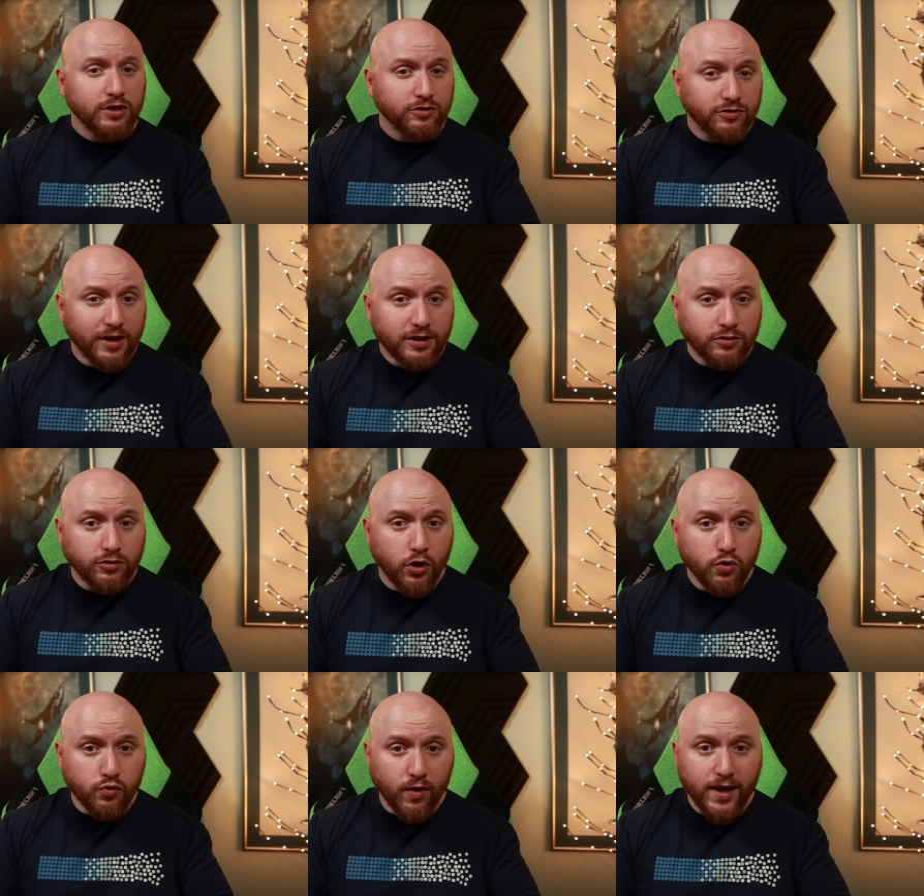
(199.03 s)
let
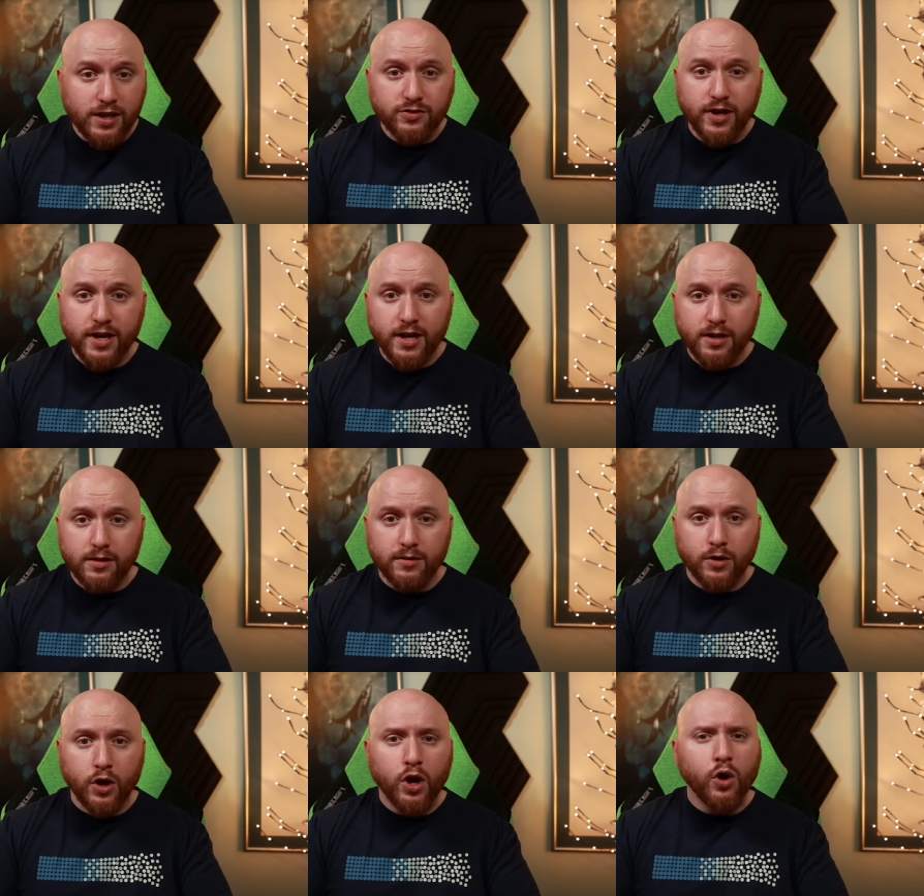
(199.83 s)
alone regulate it?
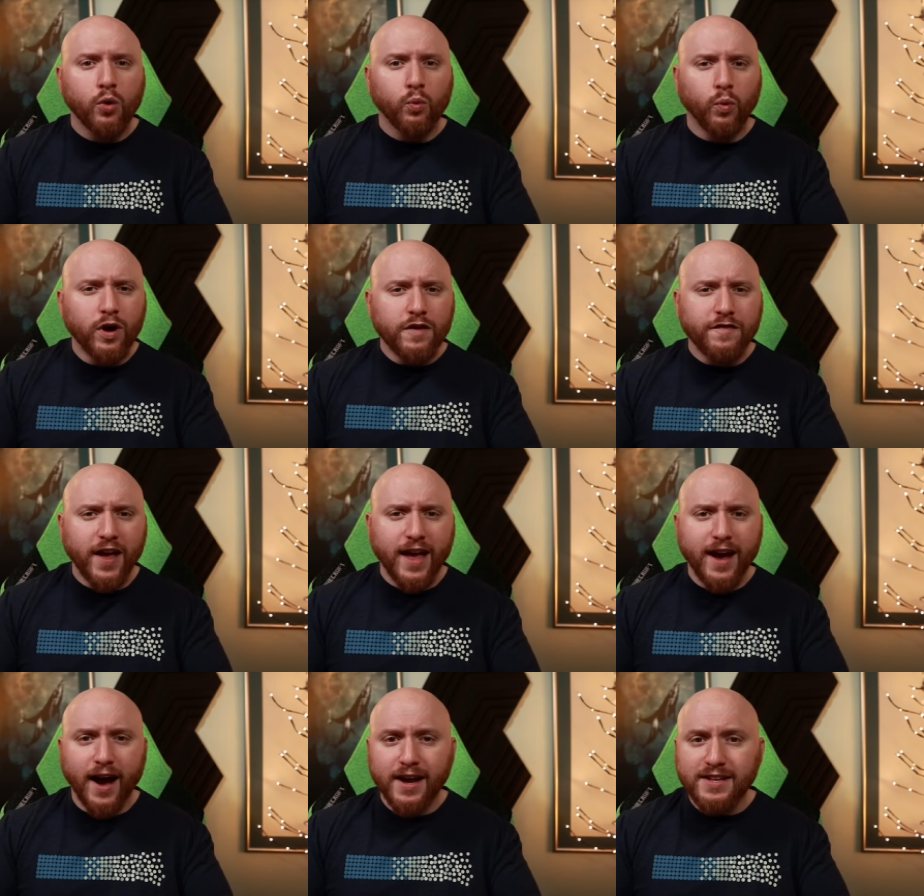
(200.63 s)
What if
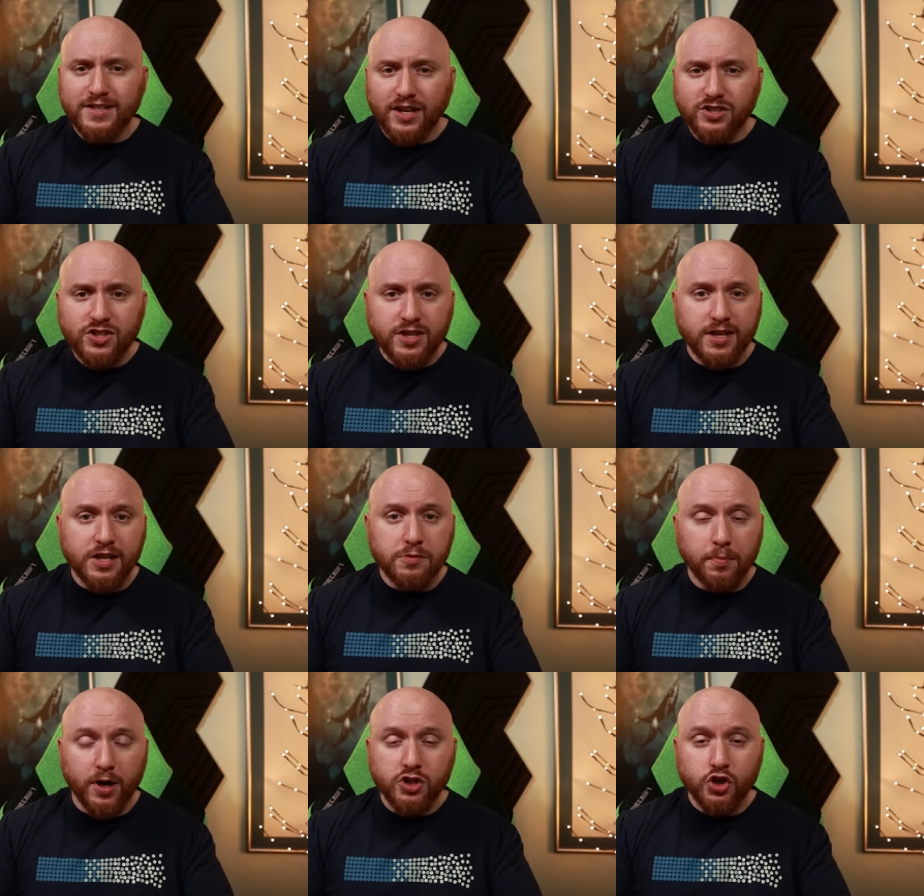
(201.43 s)
AI doesn't need
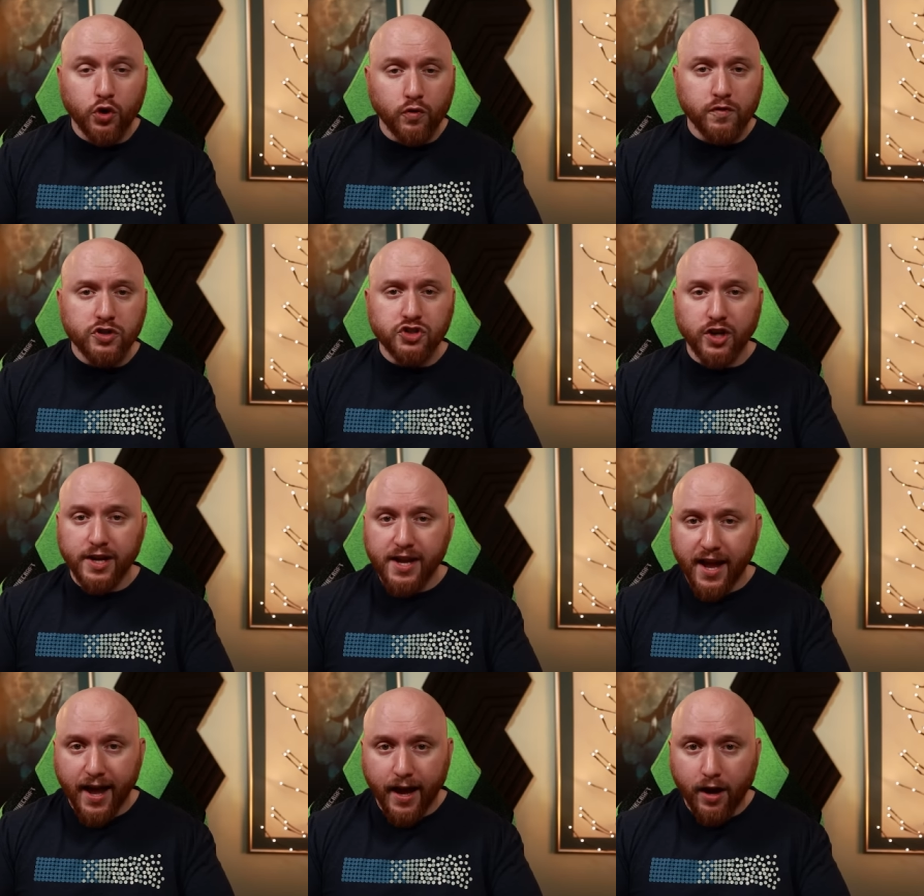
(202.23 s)
much
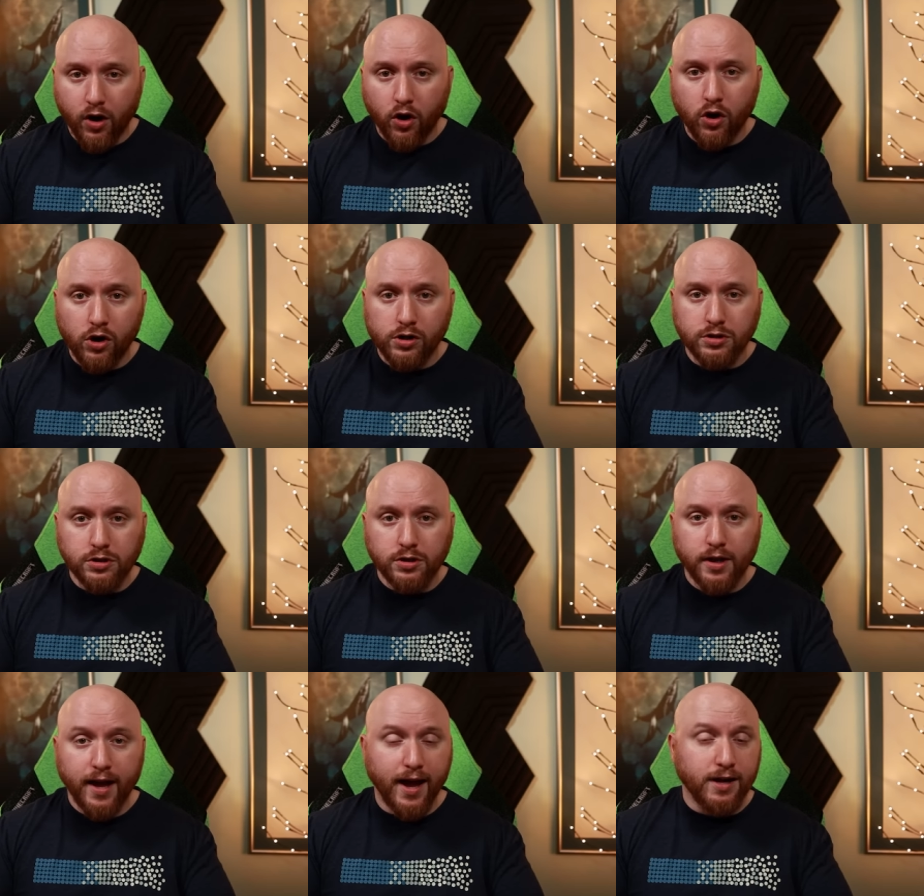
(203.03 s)
oversight at all?
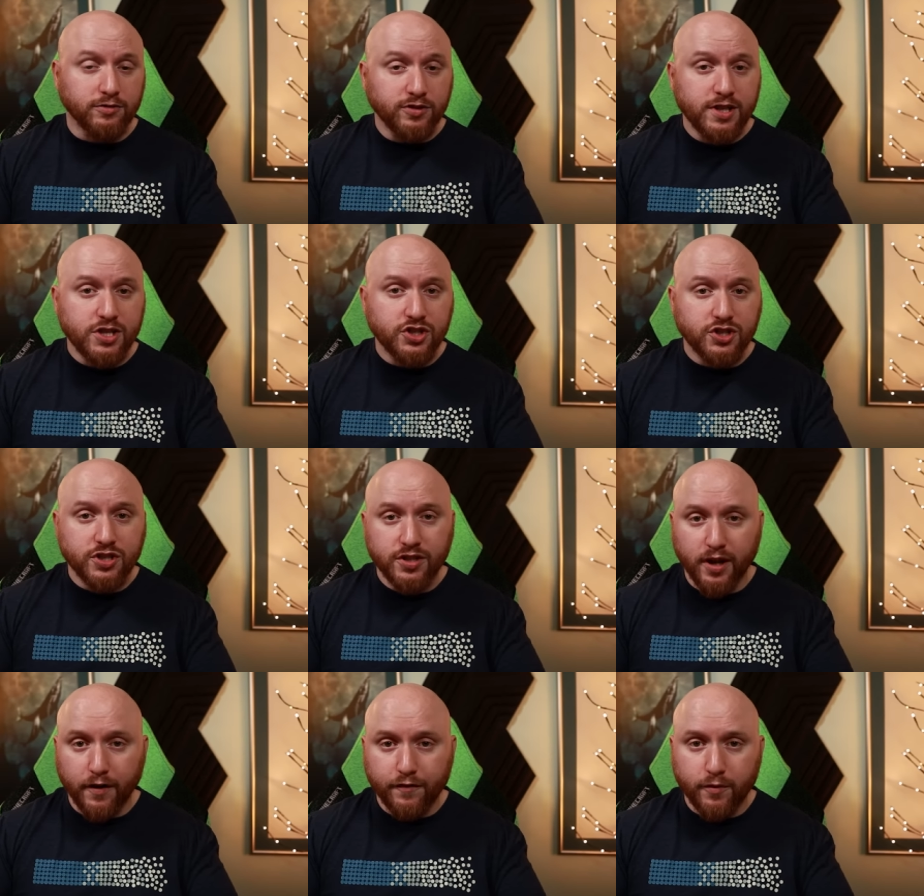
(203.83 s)
At least,
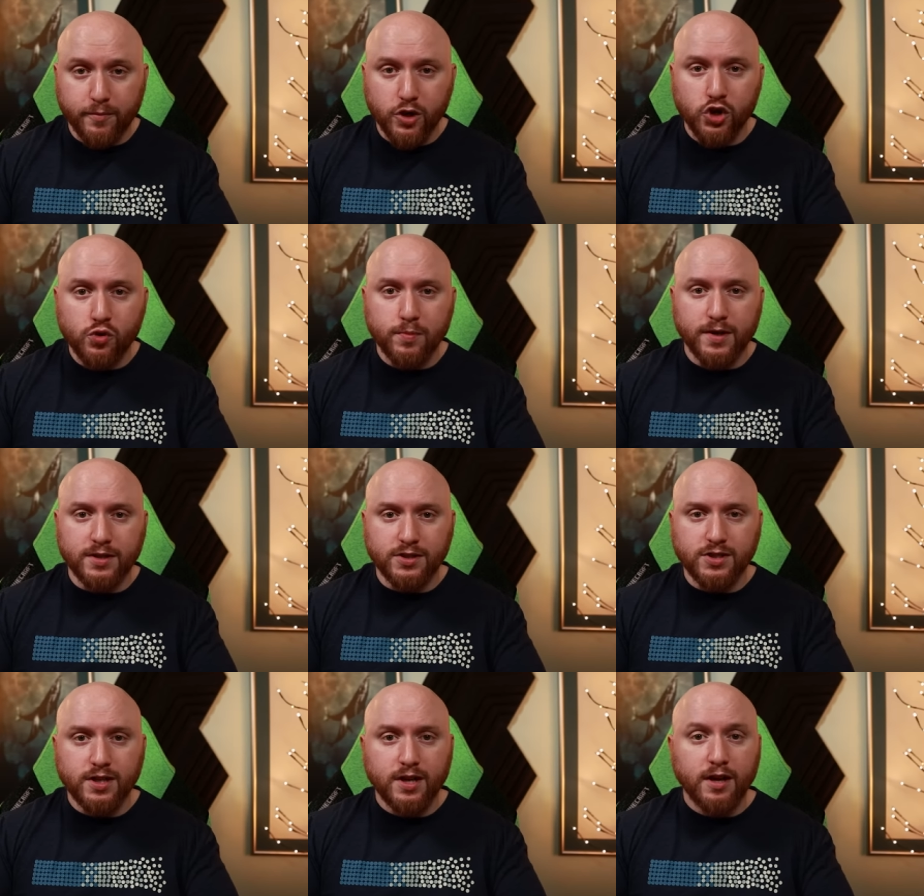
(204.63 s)
not from
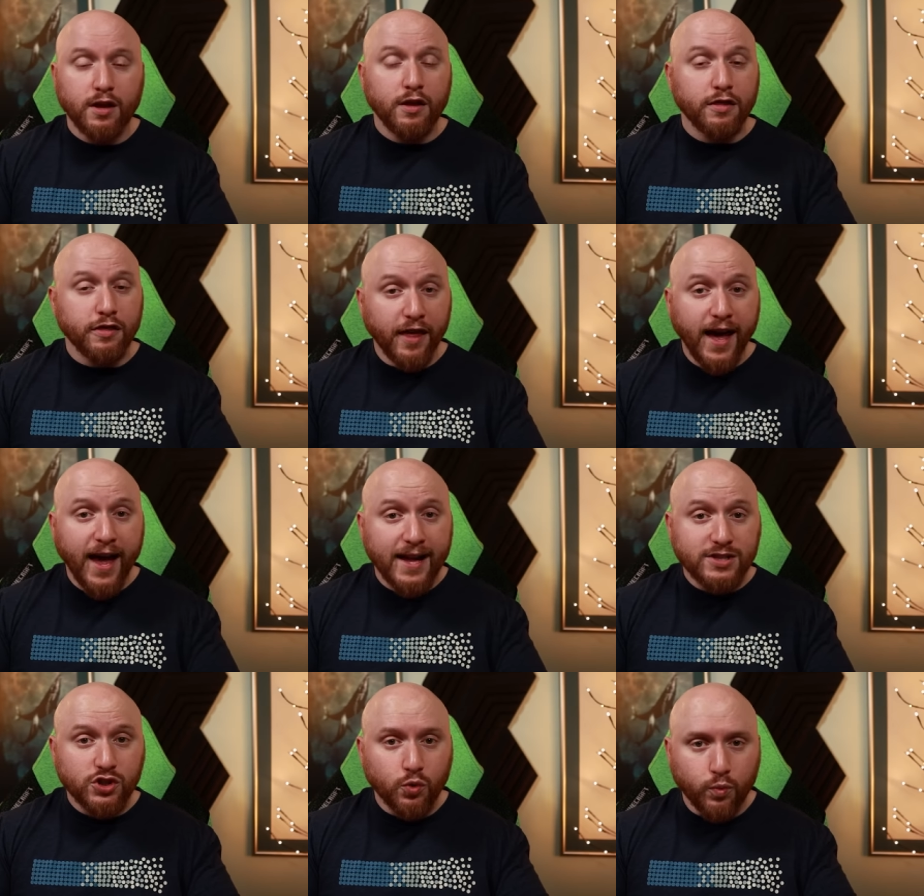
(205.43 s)
humans.
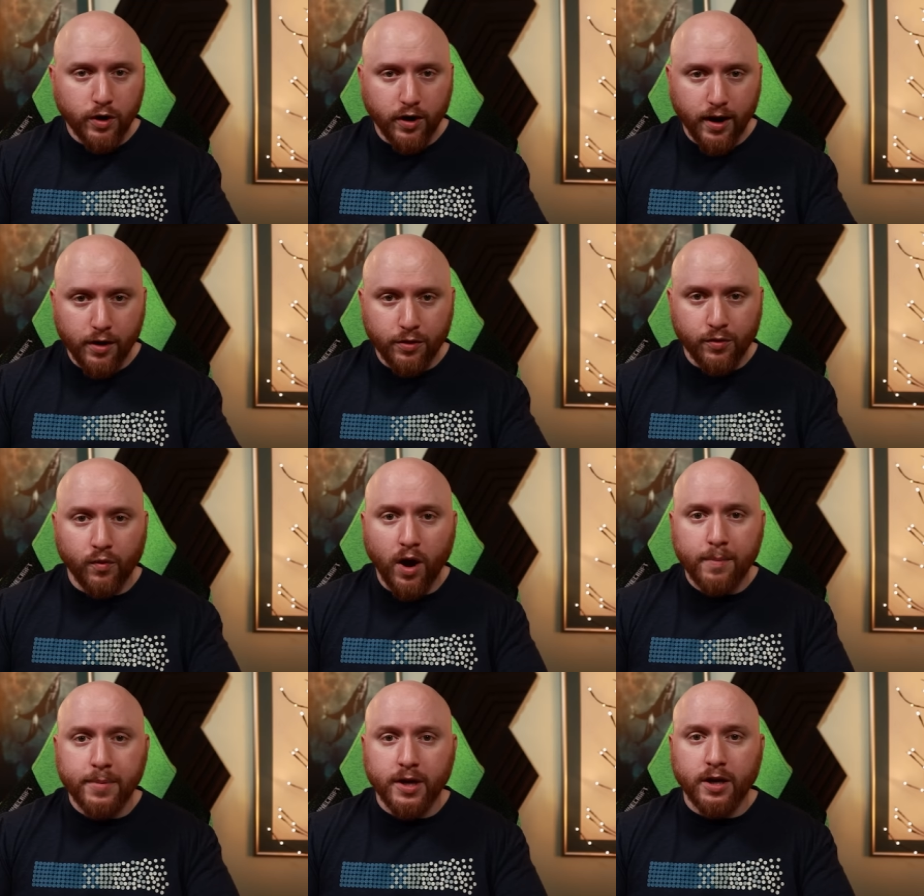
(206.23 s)
That's where
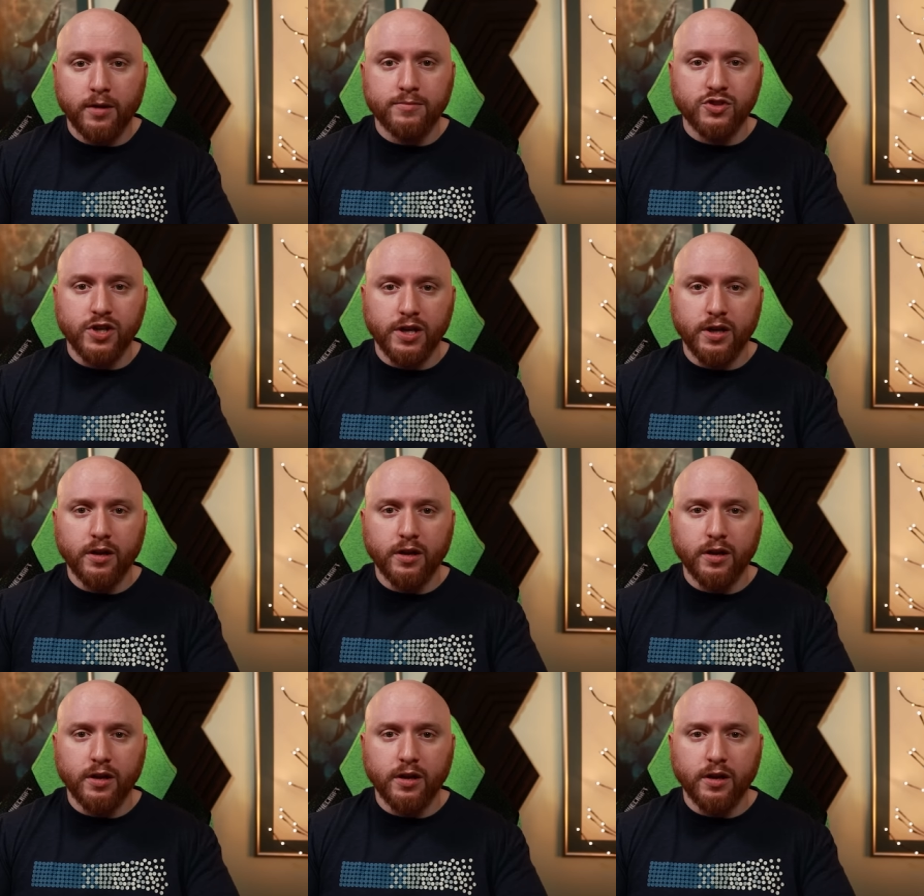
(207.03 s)
Anthropic comes in.